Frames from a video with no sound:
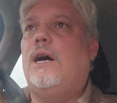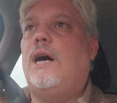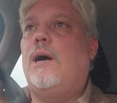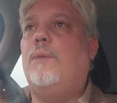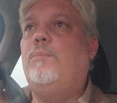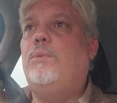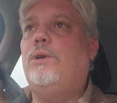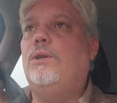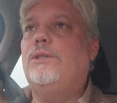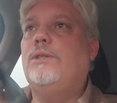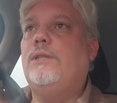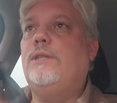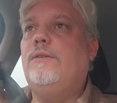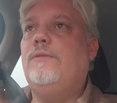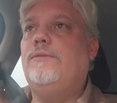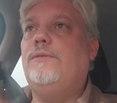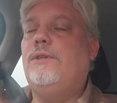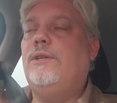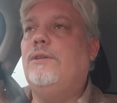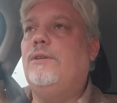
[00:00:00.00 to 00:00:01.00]
I personally
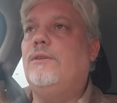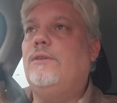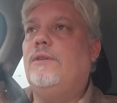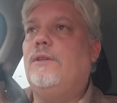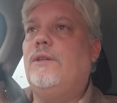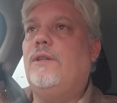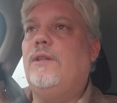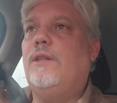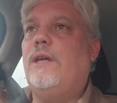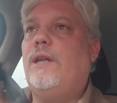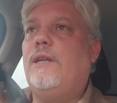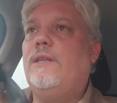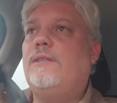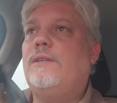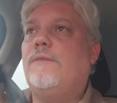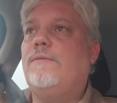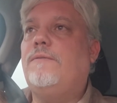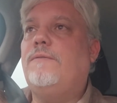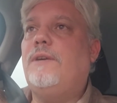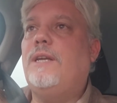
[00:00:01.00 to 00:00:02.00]
feel that
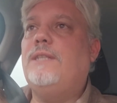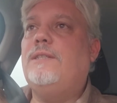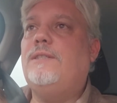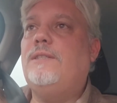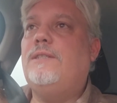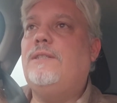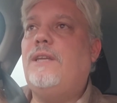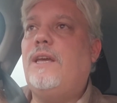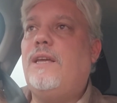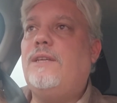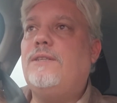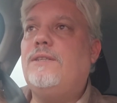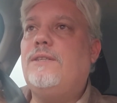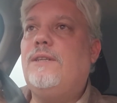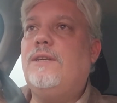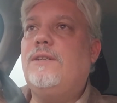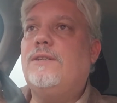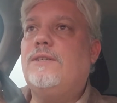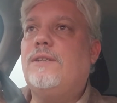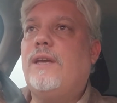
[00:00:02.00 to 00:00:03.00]
it's a
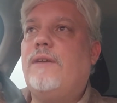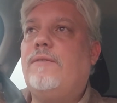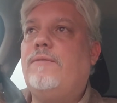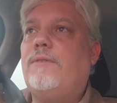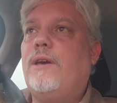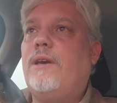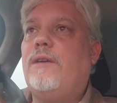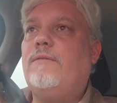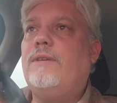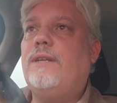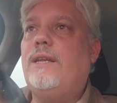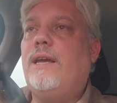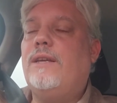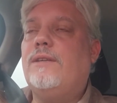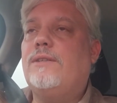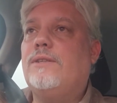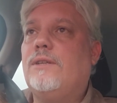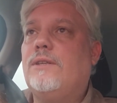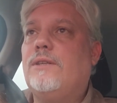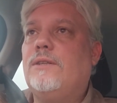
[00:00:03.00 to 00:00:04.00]
fantastic safe haven
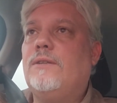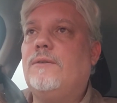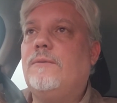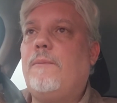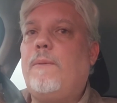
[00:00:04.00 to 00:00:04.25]
asset.